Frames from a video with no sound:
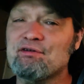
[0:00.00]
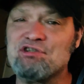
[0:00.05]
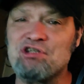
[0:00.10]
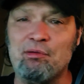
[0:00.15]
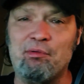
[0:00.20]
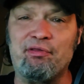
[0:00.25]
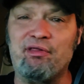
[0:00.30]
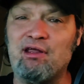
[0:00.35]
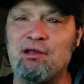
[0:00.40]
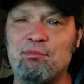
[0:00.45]

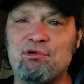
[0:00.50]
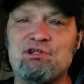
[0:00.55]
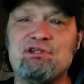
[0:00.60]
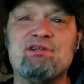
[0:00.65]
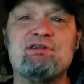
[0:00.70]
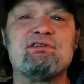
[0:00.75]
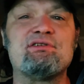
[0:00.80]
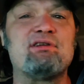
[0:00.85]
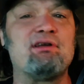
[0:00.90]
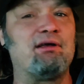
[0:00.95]
Some of the
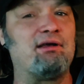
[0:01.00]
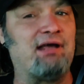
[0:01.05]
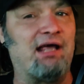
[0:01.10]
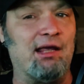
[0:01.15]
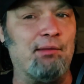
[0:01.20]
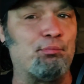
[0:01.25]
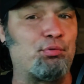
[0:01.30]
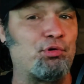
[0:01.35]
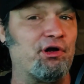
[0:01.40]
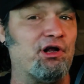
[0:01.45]
images
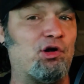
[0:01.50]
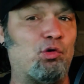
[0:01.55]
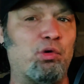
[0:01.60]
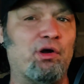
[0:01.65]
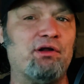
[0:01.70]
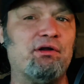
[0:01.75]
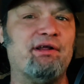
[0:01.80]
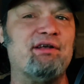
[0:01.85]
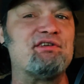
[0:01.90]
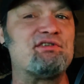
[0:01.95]
came pretty
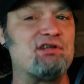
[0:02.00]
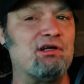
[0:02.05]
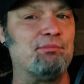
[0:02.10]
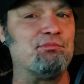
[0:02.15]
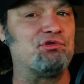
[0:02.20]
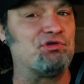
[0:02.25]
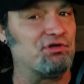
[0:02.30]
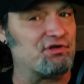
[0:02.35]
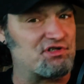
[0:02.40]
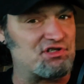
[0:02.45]
quickly. Some
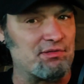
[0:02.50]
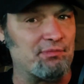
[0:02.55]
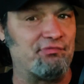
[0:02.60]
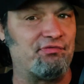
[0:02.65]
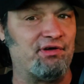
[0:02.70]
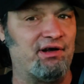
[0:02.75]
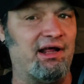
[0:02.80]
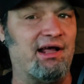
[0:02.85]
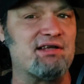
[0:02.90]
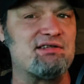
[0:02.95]
took some
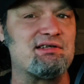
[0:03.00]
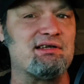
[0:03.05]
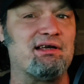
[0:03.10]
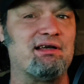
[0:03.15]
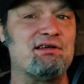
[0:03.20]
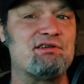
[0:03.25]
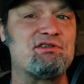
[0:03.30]
finessing.